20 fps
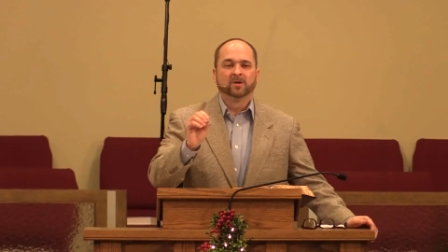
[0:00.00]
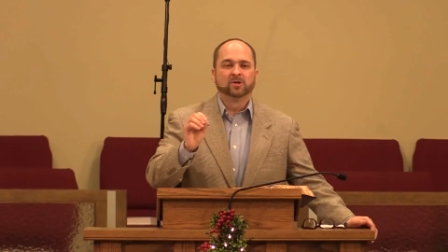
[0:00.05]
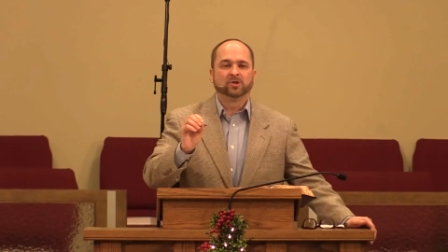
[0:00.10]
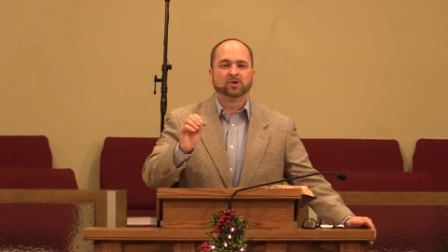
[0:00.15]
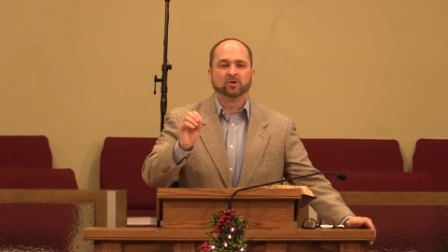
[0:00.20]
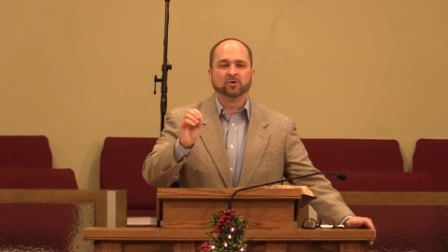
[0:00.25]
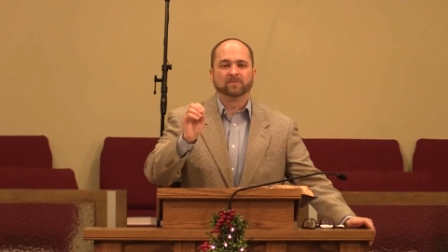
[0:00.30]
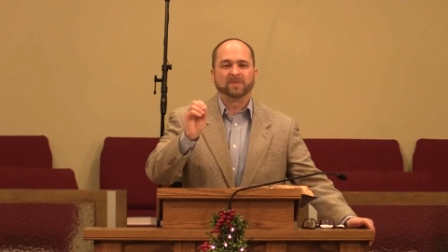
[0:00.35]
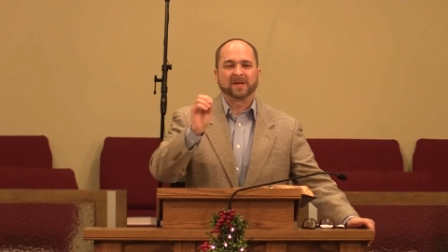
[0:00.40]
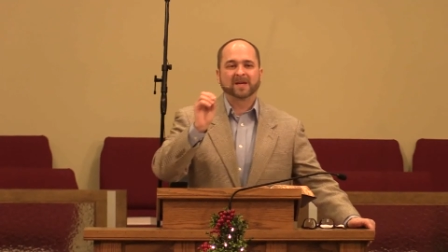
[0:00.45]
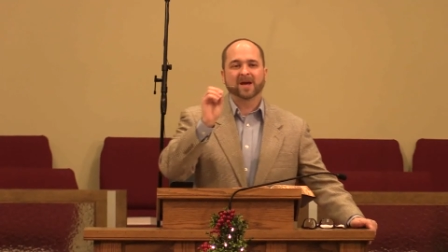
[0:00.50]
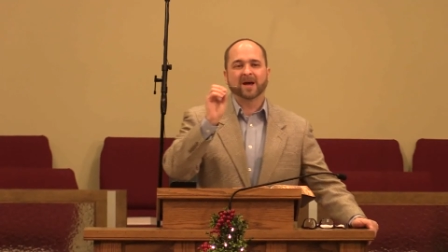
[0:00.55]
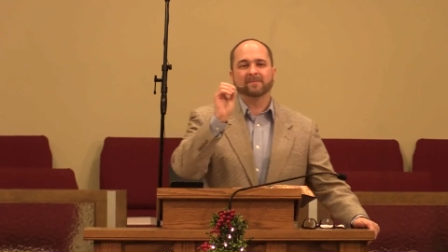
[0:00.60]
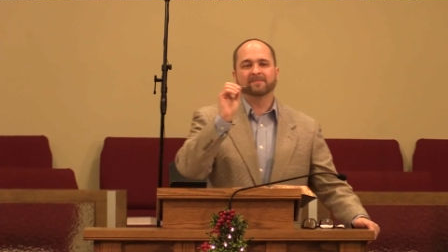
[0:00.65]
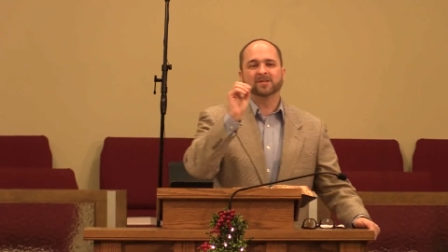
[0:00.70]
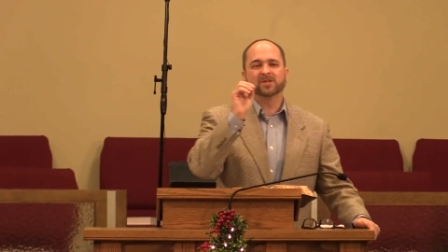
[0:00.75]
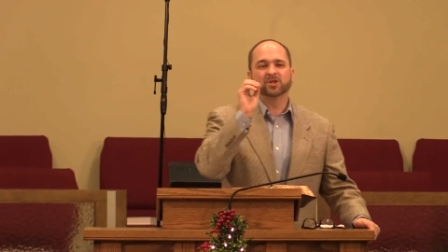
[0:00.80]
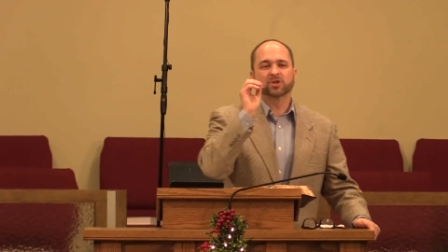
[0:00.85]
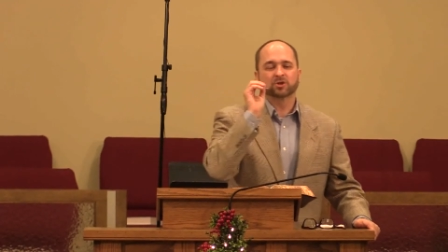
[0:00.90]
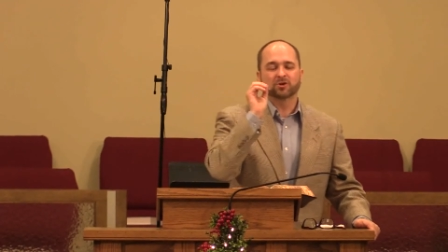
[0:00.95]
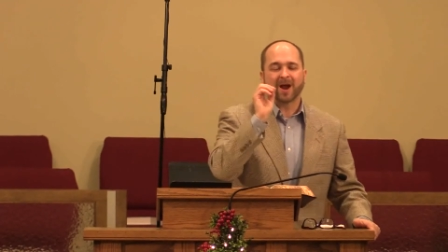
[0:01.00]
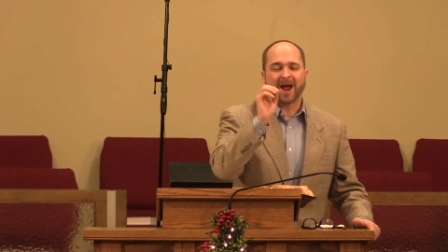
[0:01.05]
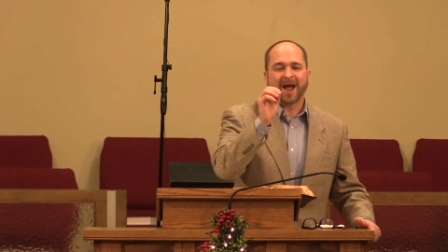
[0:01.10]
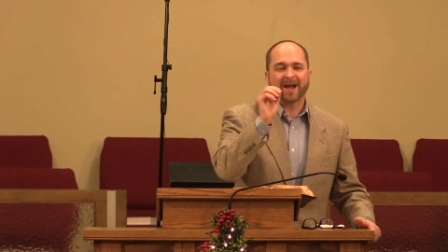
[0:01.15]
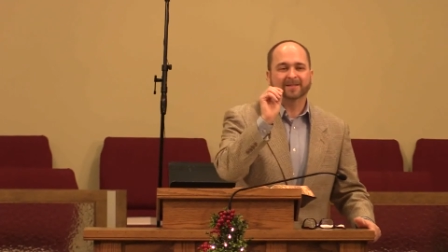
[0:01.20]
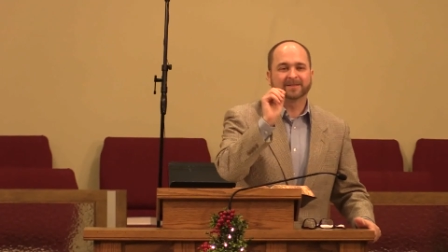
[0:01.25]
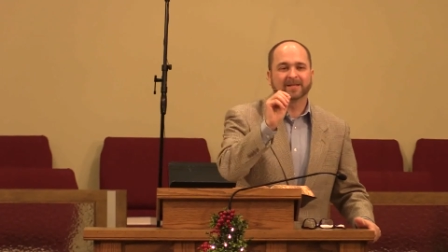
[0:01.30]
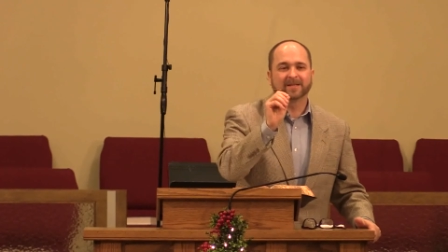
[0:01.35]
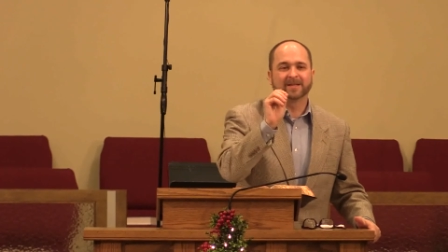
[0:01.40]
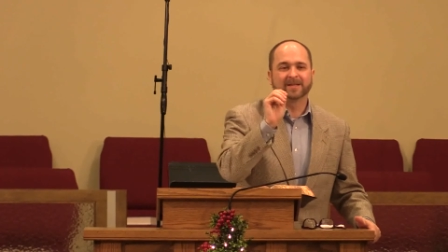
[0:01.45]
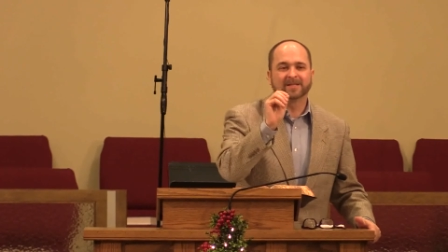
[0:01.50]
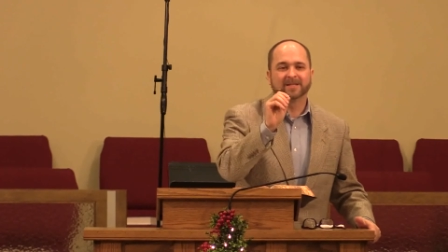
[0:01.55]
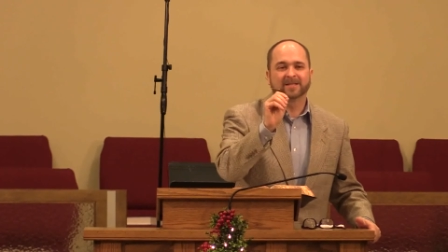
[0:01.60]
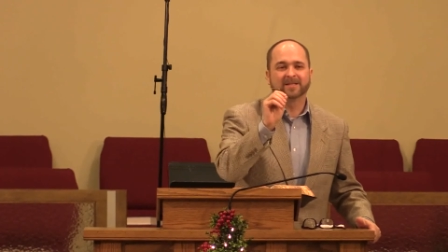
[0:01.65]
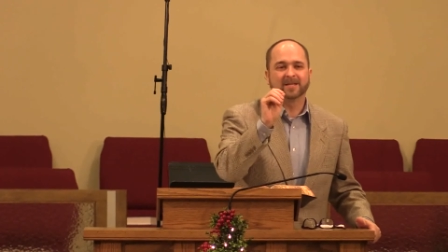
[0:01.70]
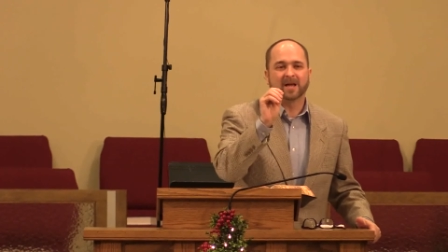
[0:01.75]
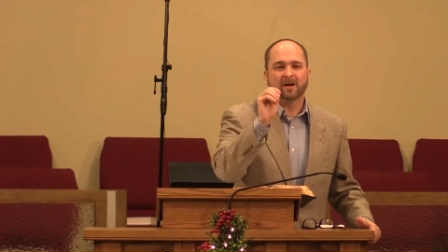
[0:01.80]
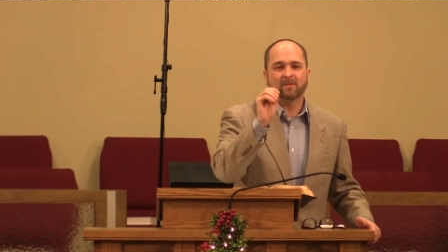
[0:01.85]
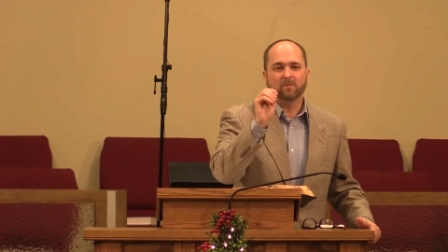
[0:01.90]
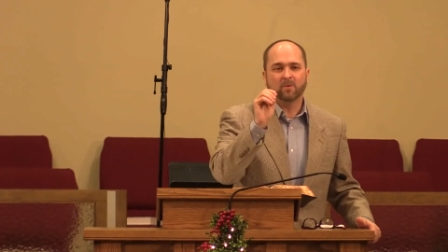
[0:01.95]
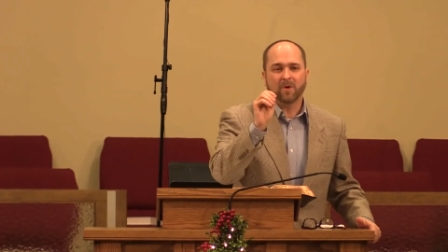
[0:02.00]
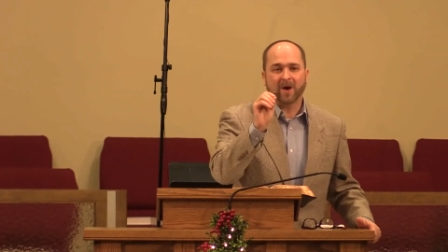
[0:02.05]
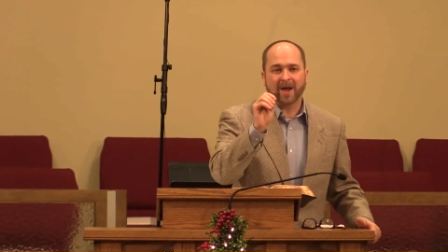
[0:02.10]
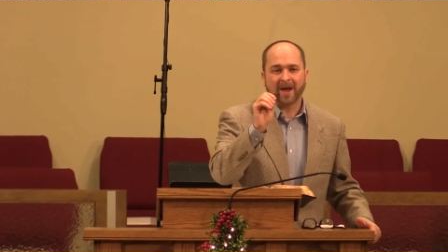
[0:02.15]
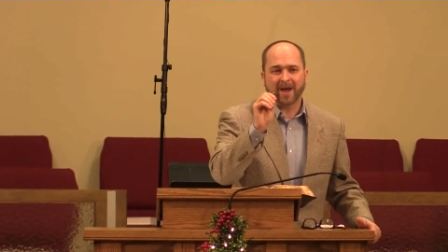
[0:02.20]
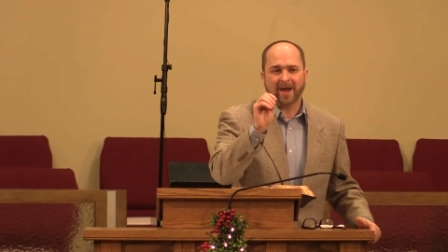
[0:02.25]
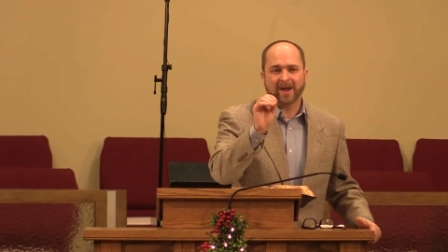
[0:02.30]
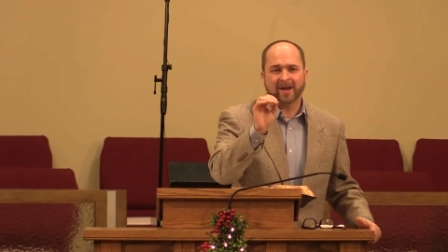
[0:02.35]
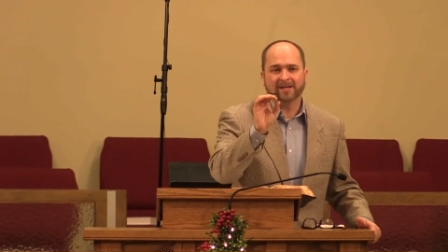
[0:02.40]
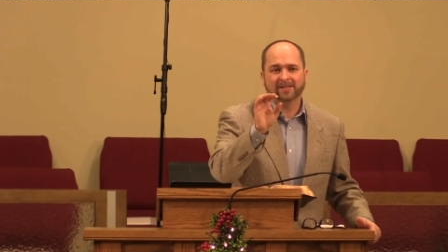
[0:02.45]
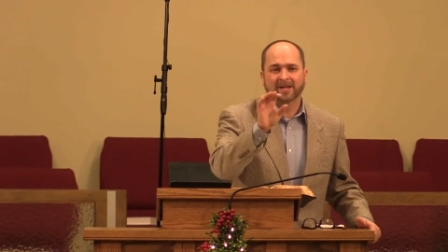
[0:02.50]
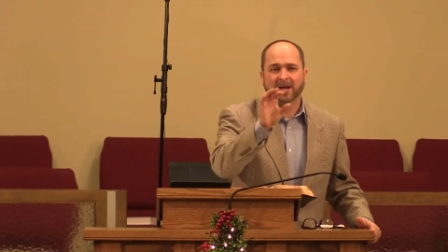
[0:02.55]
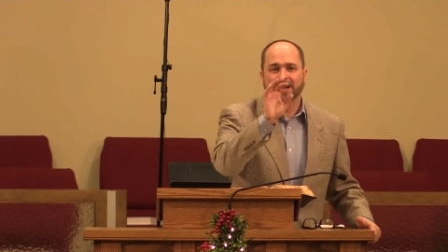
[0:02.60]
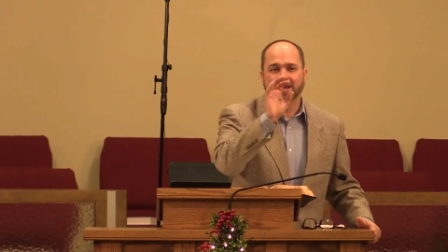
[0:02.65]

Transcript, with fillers: to become distracted in some ways